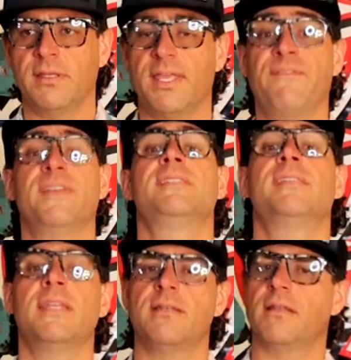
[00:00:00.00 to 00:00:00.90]
If it
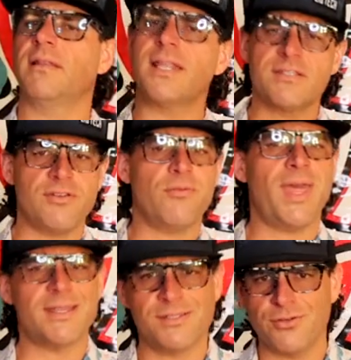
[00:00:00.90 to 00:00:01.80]
didn't, let us know
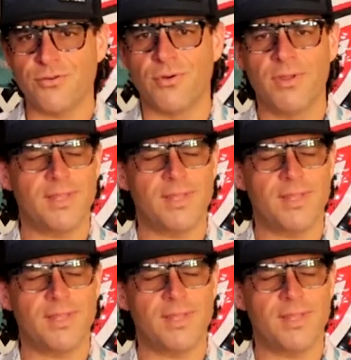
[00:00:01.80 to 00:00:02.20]
that too.